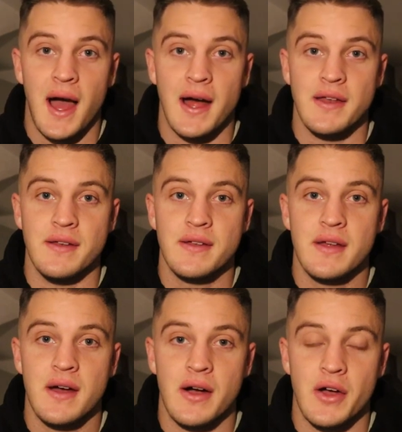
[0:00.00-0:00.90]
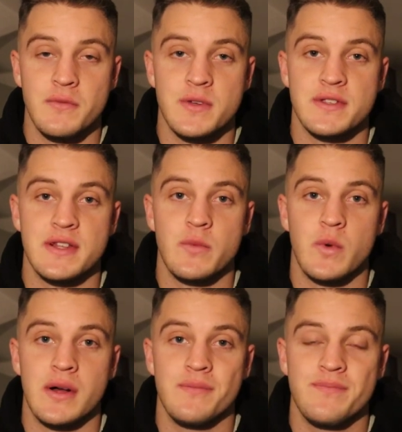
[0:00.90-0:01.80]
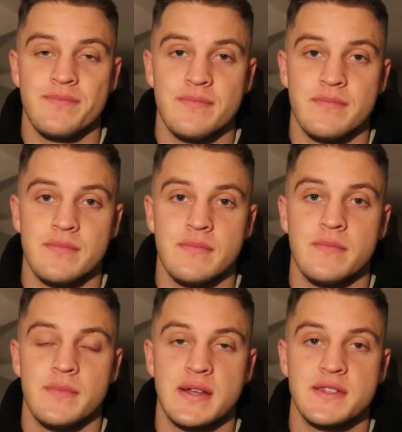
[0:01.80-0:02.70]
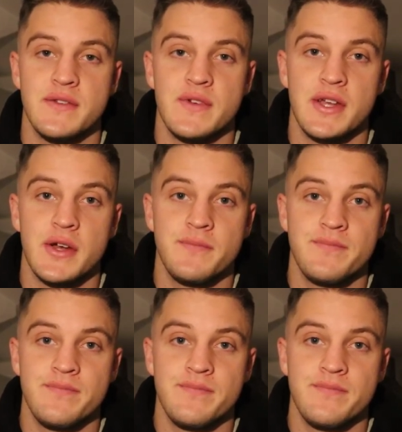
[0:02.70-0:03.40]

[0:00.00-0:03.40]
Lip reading: and I hope you sleep well. Back to the video.